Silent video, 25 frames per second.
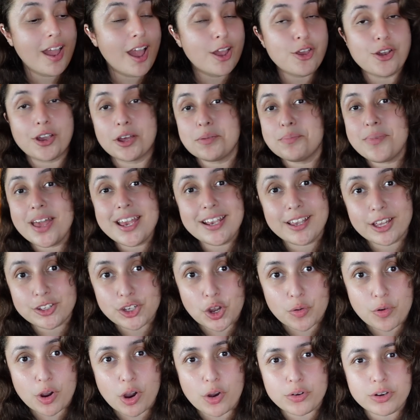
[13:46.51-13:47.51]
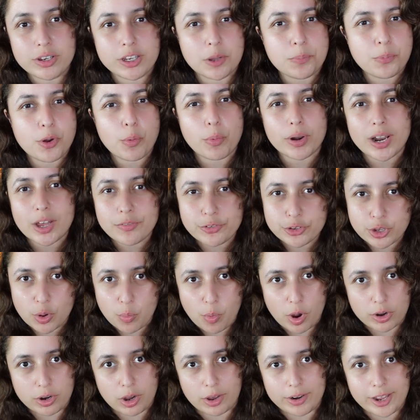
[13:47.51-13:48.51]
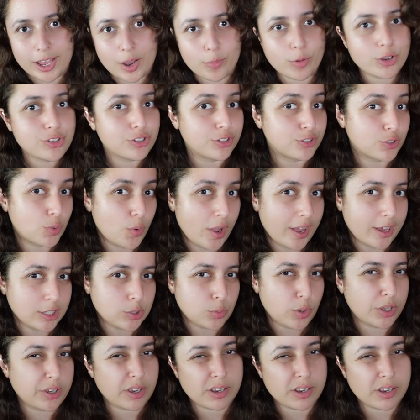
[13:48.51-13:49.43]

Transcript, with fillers: You can make it your own, you can put whatever you want on it, which is great as well.